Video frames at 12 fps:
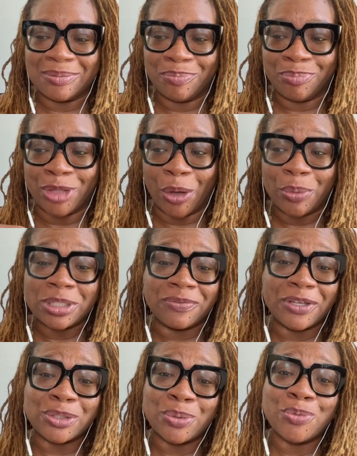those of us
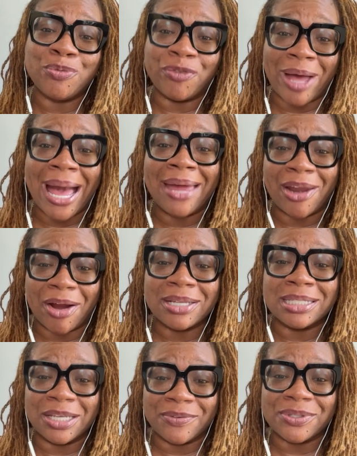who find
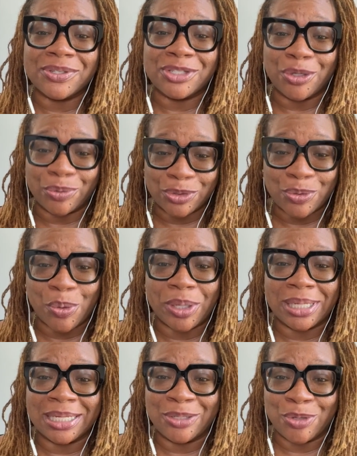ourselves in several
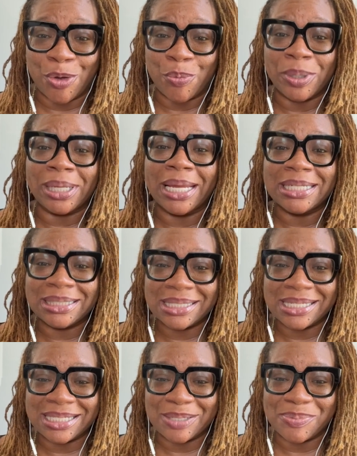discordant,
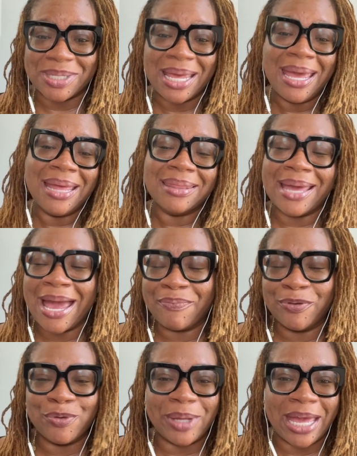relationships that have to do
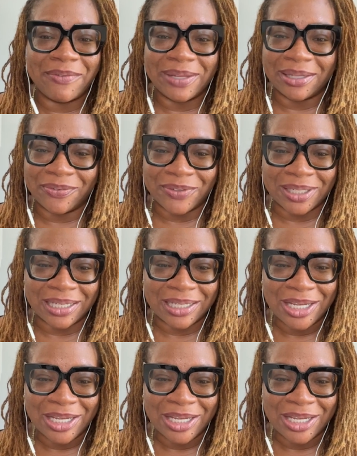the heavy lifting,